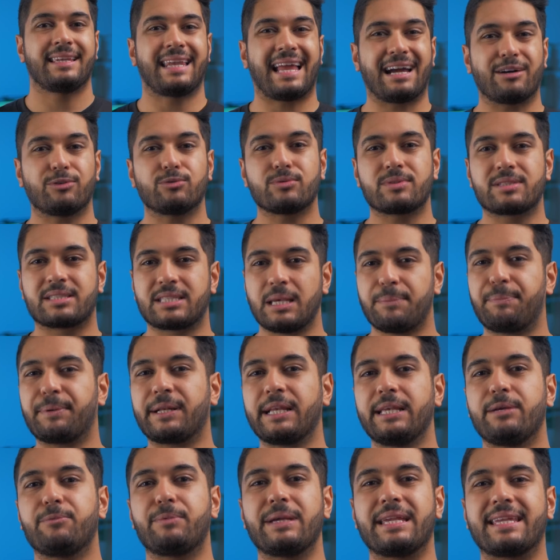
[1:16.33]
Now,
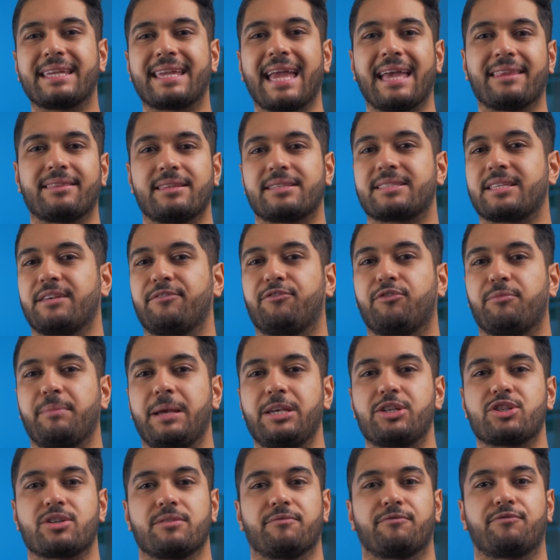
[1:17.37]
typically we get this
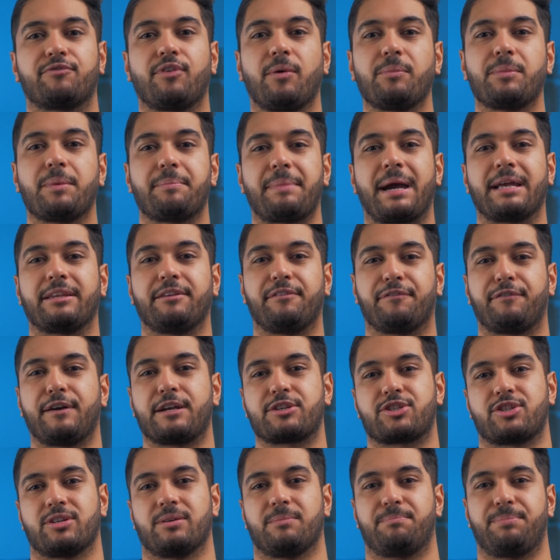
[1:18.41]
information from the
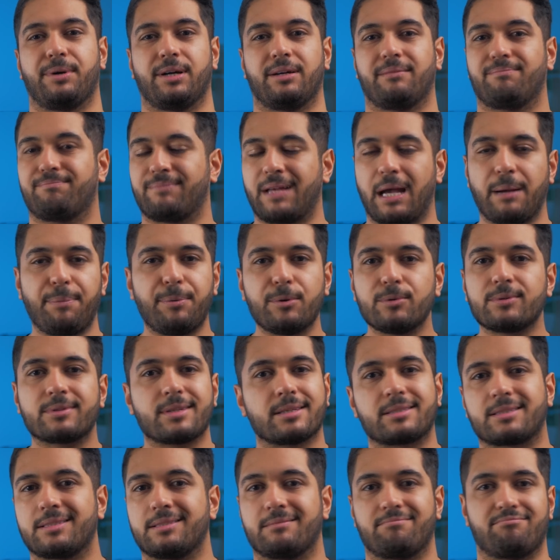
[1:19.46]
manufacturer, but Apple
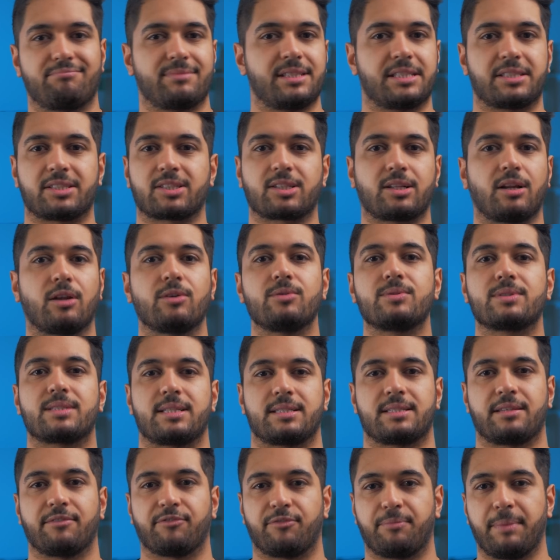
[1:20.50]
doesn't disclose
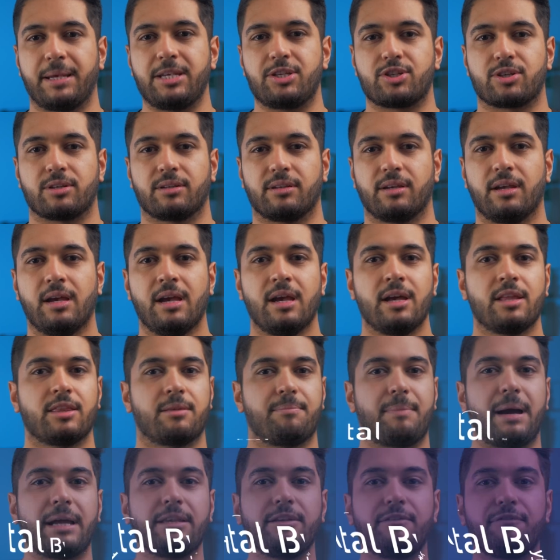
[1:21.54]
this information. The
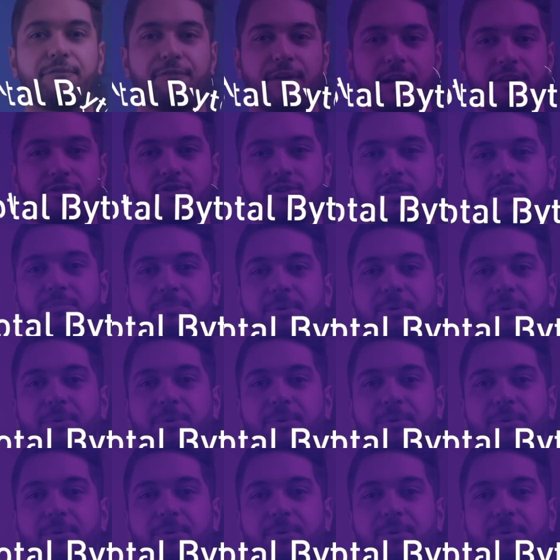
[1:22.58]
manufacturers